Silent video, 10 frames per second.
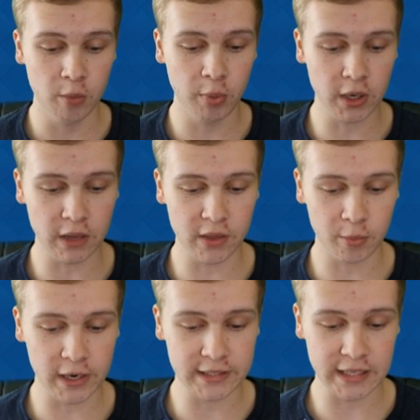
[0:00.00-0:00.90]
But on the
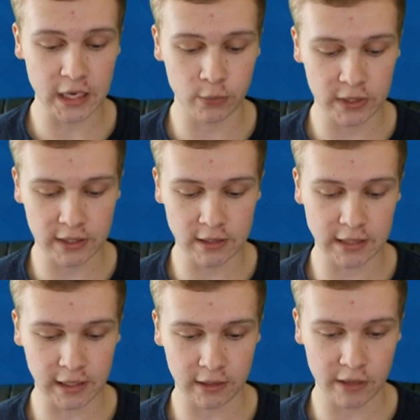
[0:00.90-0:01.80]
bright side, we did
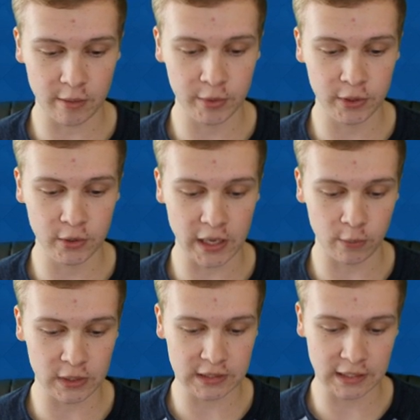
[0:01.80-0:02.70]
take a W
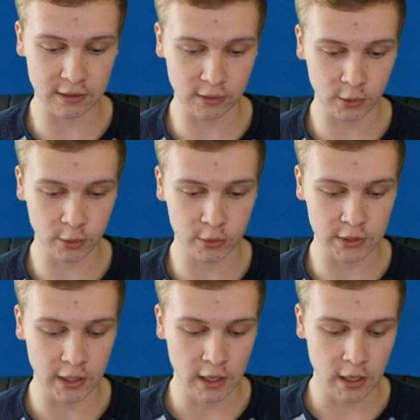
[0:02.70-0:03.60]
and we didn't
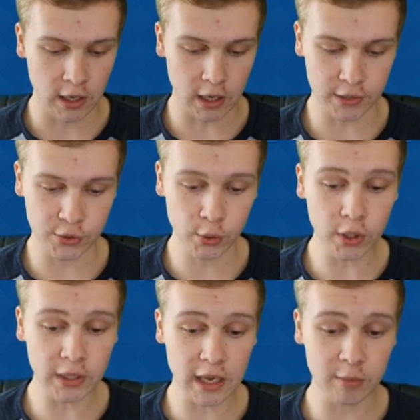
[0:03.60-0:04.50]
lose. Uh, so
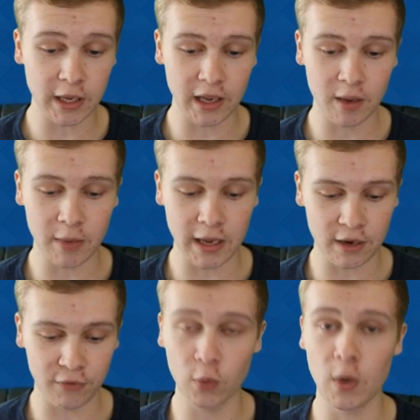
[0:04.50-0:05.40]
good game to him,
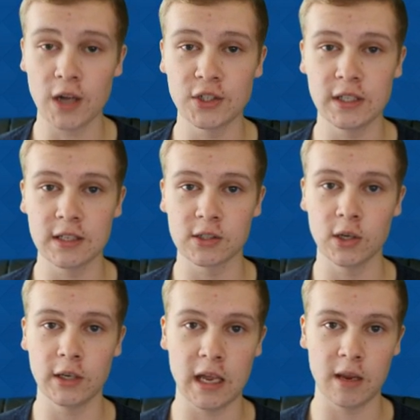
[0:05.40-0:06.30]
and if you're watching this,
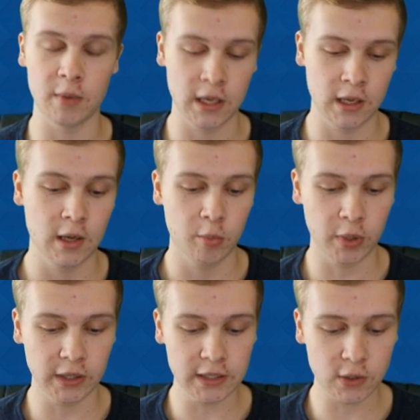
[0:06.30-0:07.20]
good game.
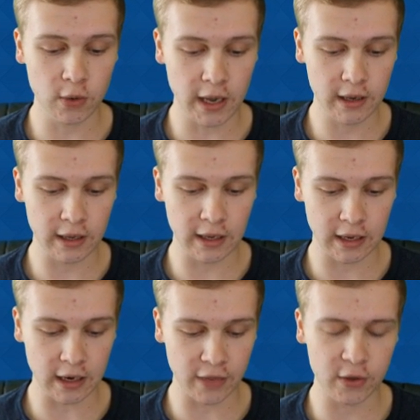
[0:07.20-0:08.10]
But let's go ahead
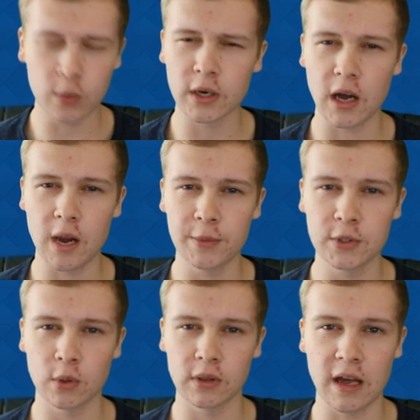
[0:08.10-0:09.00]
and I think we're going to hop
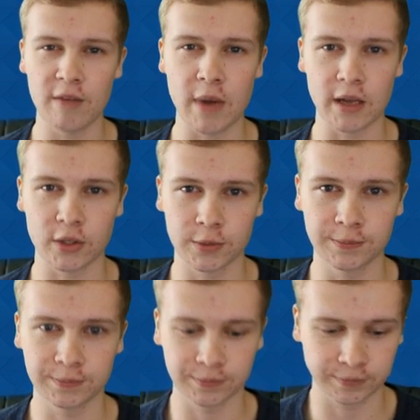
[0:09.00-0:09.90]
into a live match.
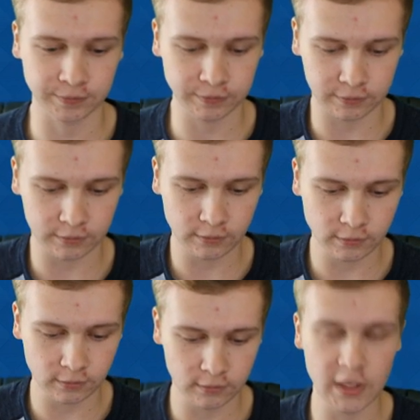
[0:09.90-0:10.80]

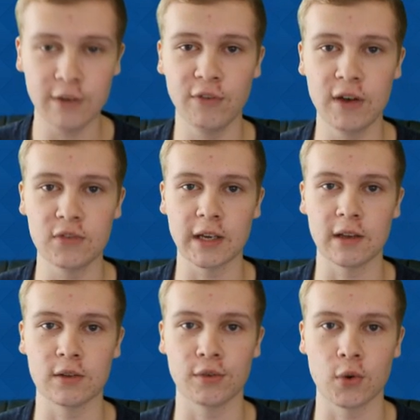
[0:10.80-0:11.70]
In five
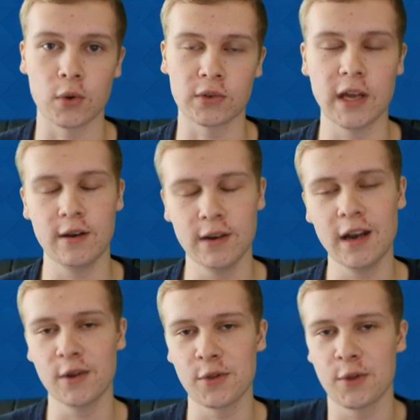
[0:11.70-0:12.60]
seconds, of course. Gotta,
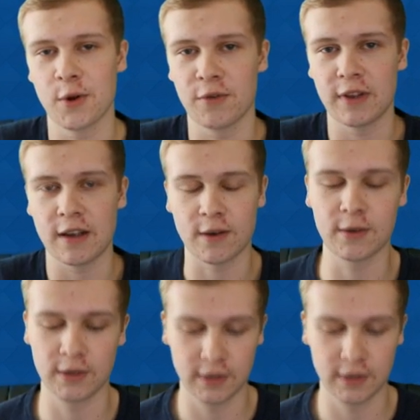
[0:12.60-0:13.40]
gotta go through the whole video.